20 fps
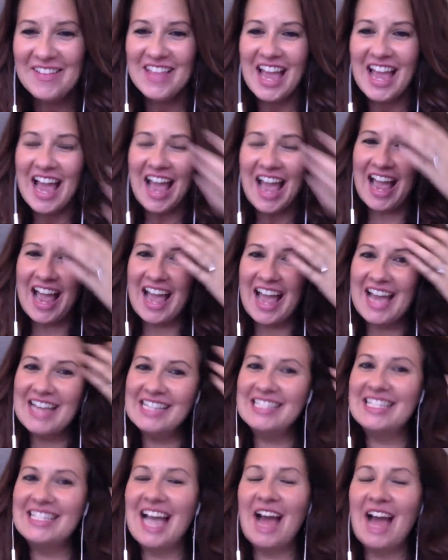
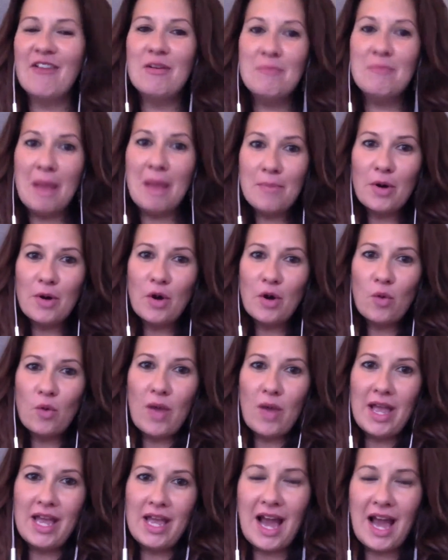And I remember
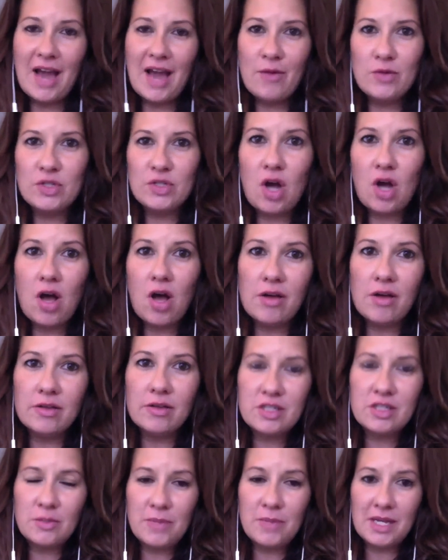when I was called
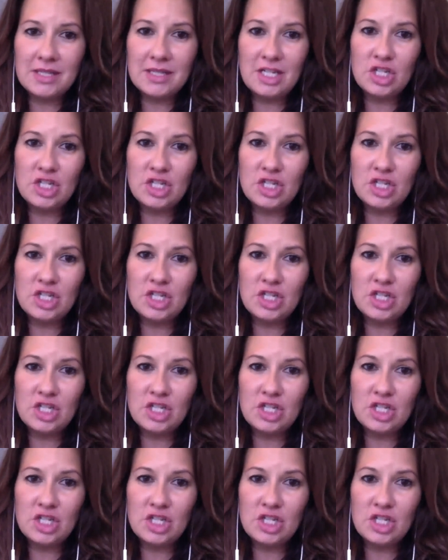to be a teacher